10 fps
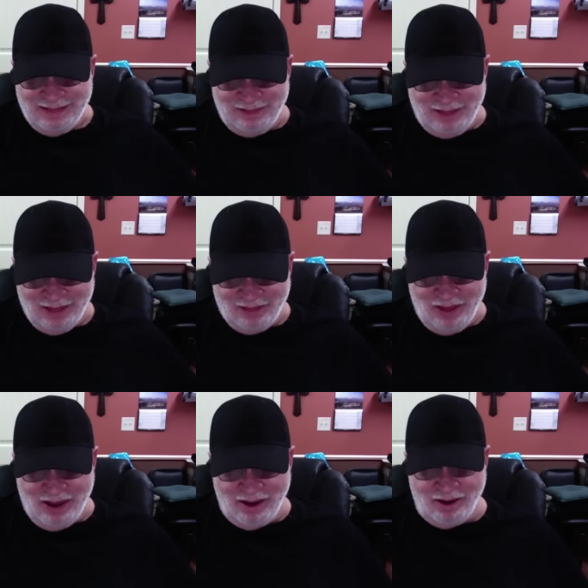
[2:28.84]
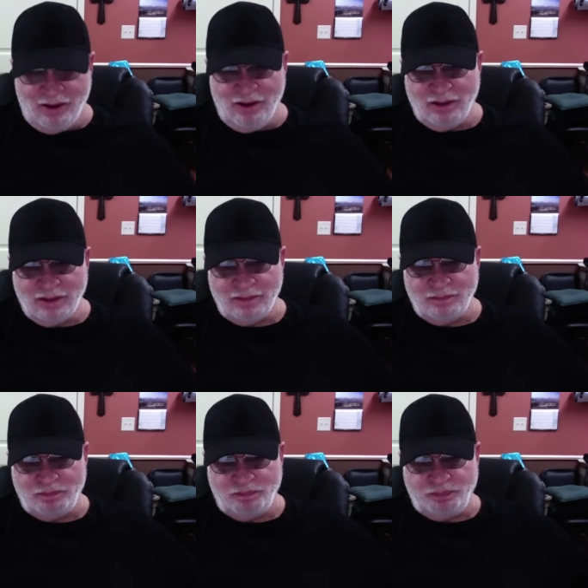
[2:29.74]
that they're
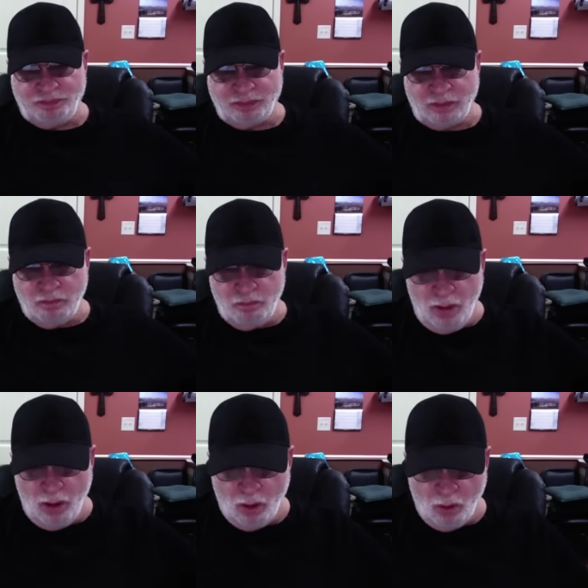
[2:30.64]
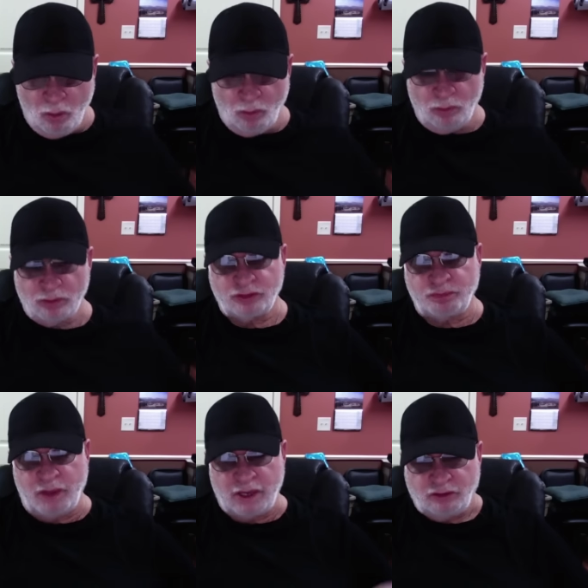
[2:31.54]
Mo
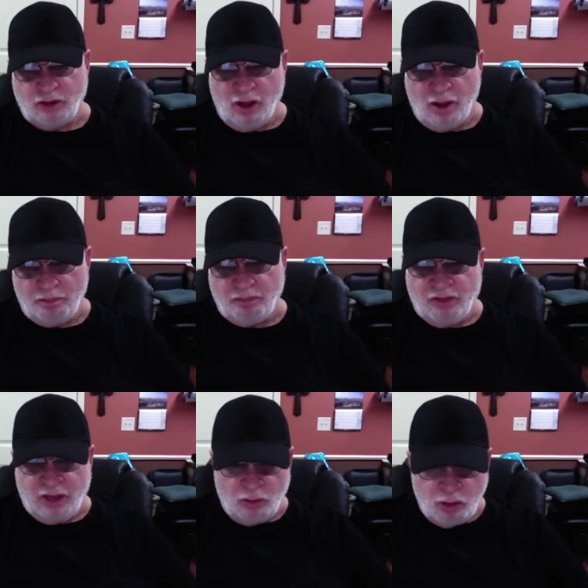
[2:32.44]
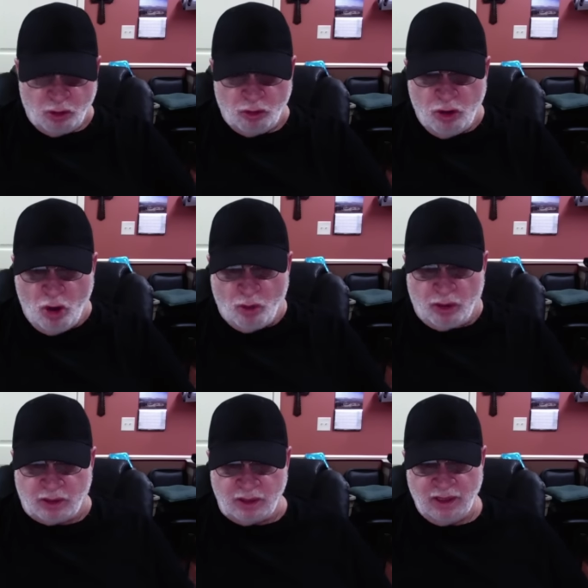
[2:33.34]
speaks up, then you'll know
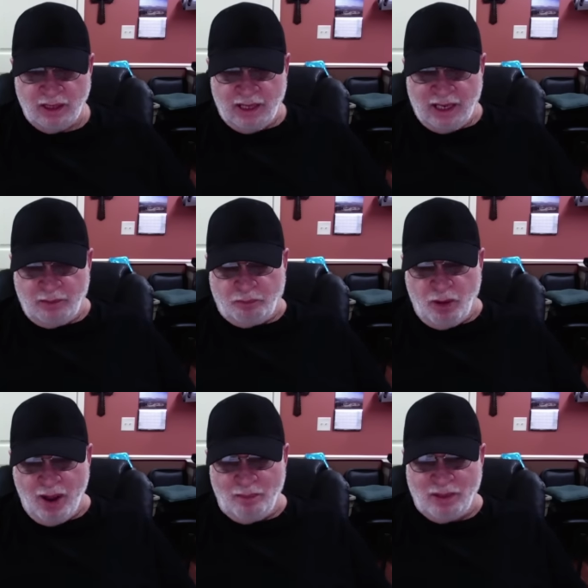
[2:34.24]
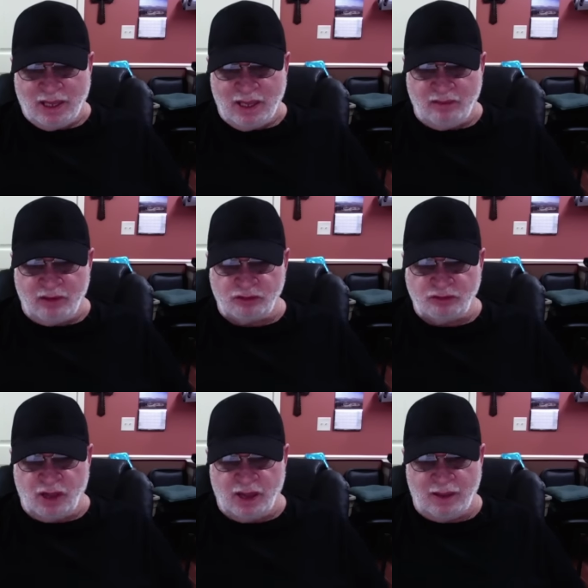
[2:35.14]
it and probably give us
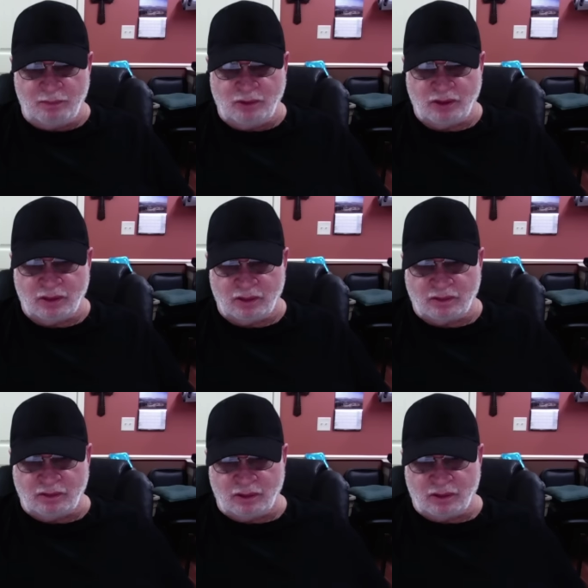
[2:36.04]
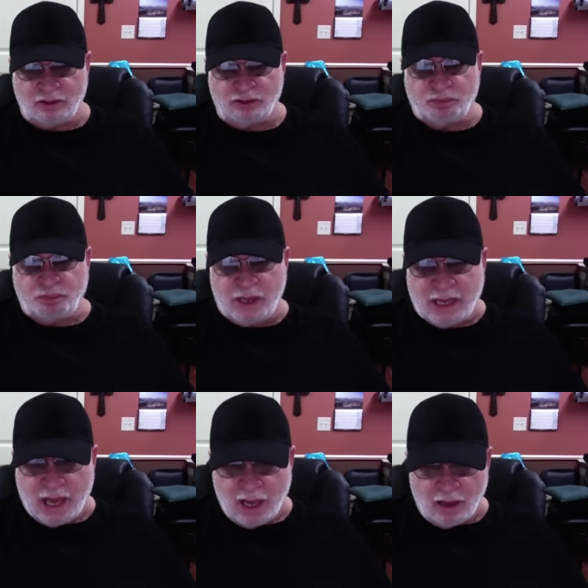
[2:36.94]
time to, to
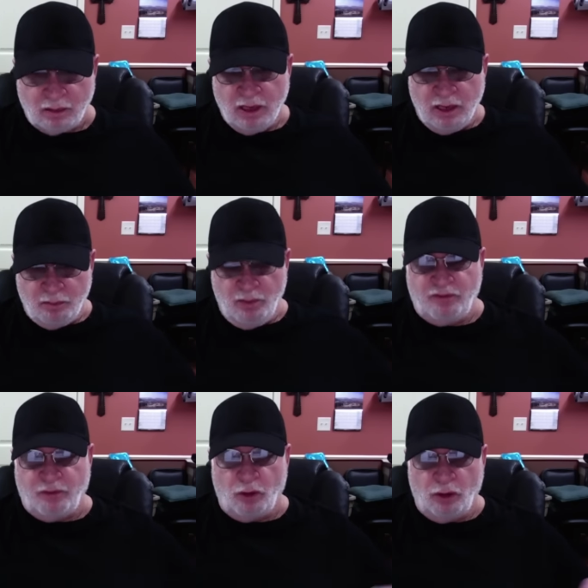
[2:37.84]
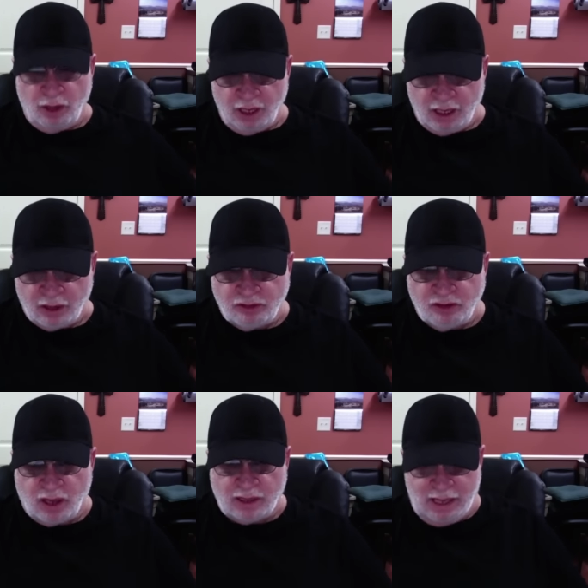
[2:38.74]
speak out before it is
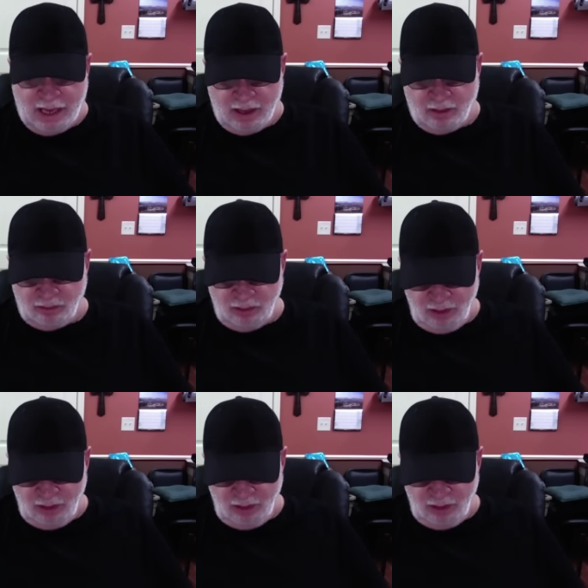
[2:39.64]
shut down.